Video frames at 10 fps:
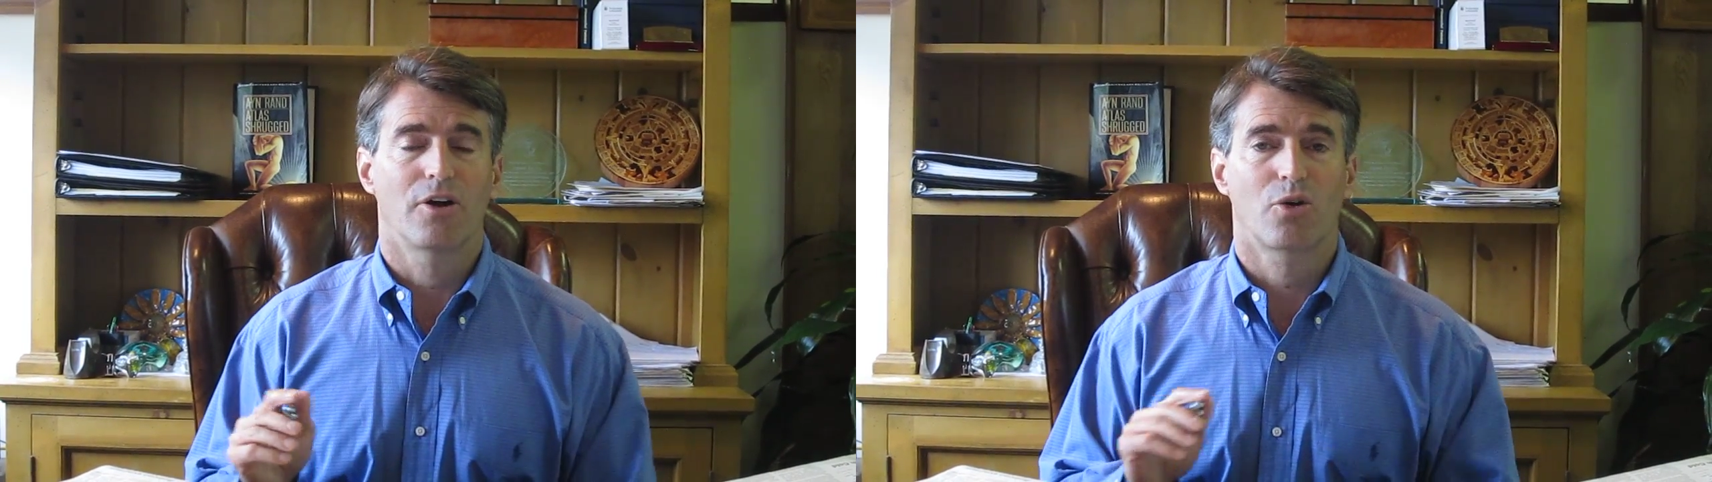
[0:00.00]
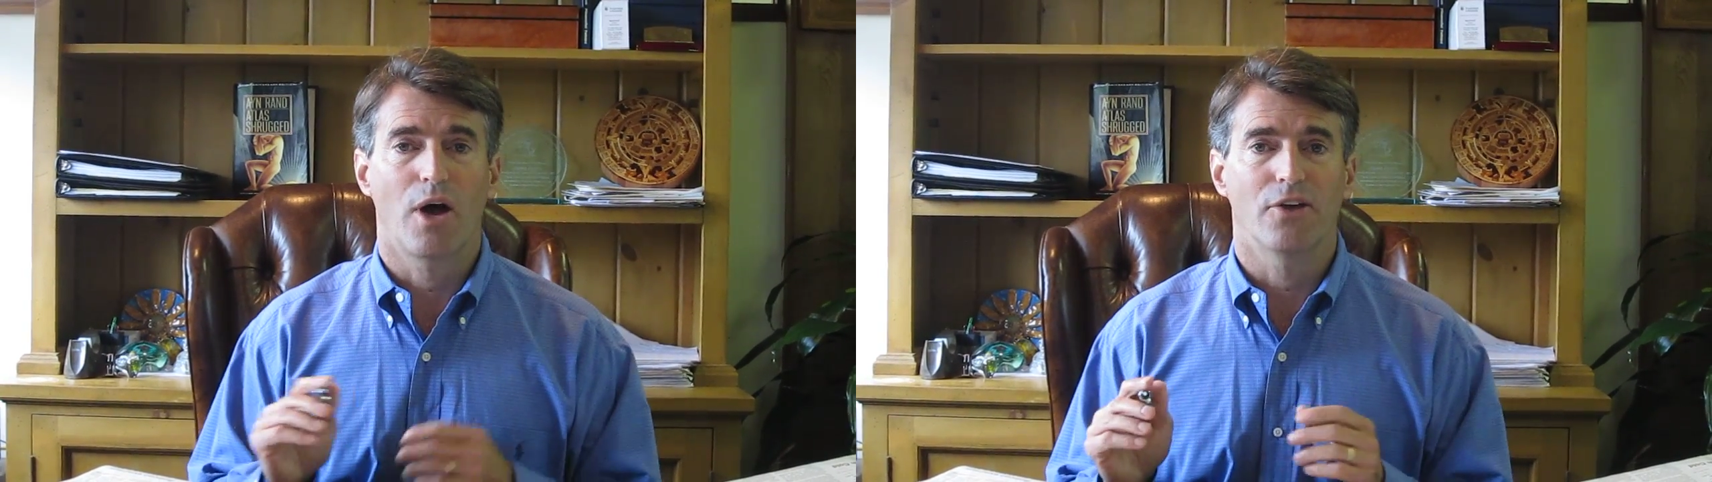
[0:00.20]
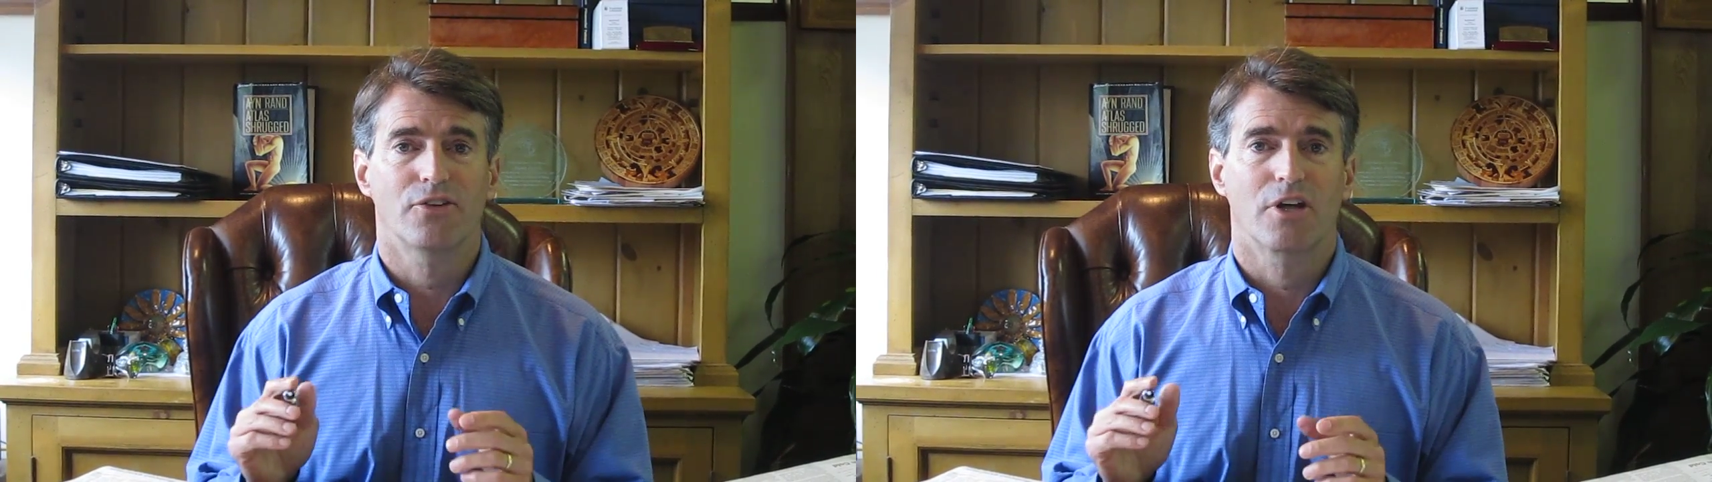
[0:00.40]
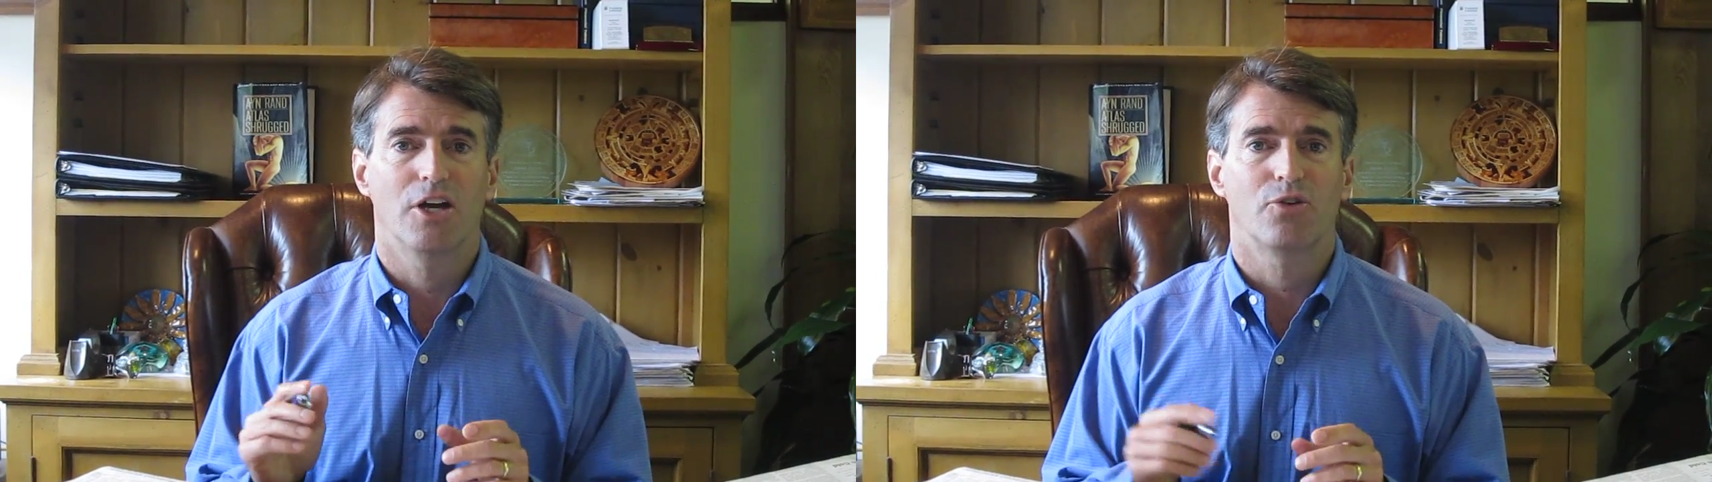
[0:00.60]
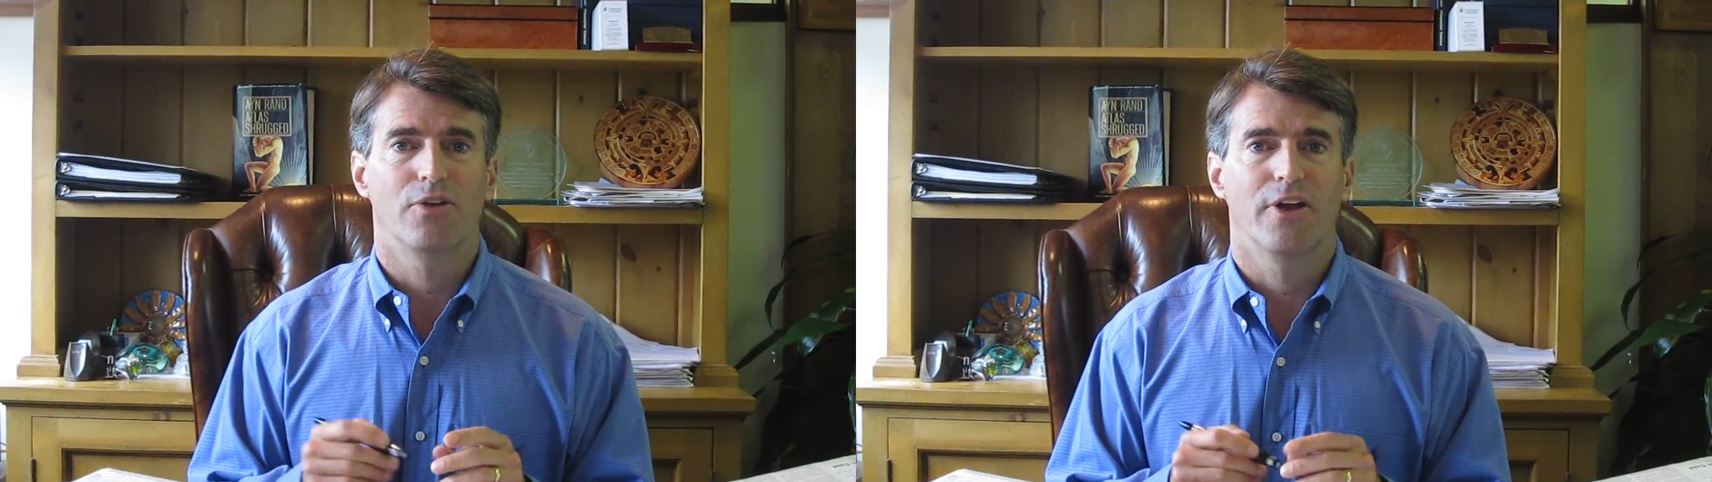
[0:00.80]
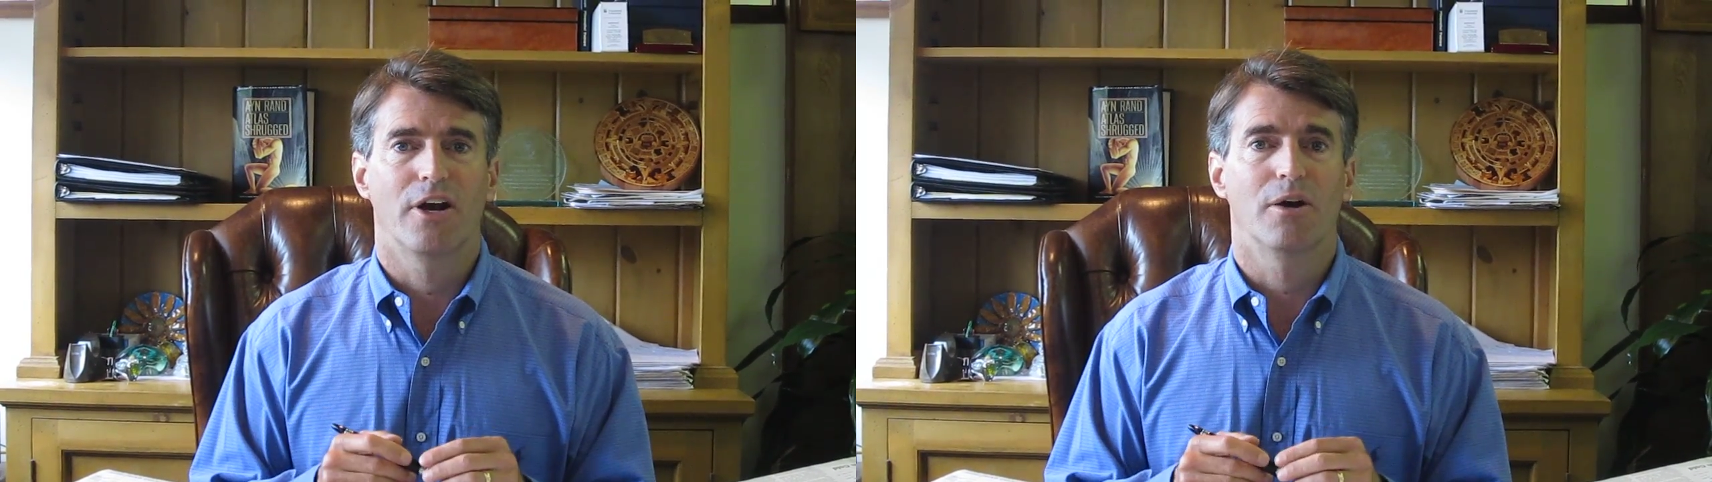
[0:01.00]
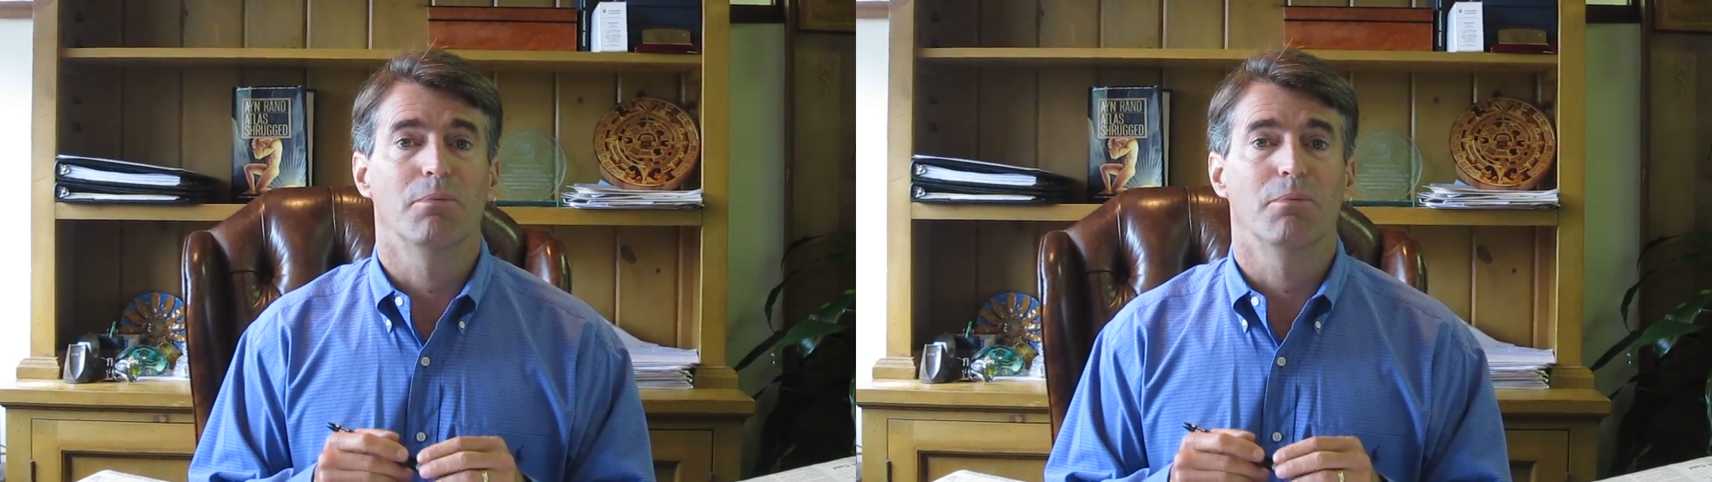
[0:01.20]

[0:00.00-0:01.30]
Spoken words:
across the country there,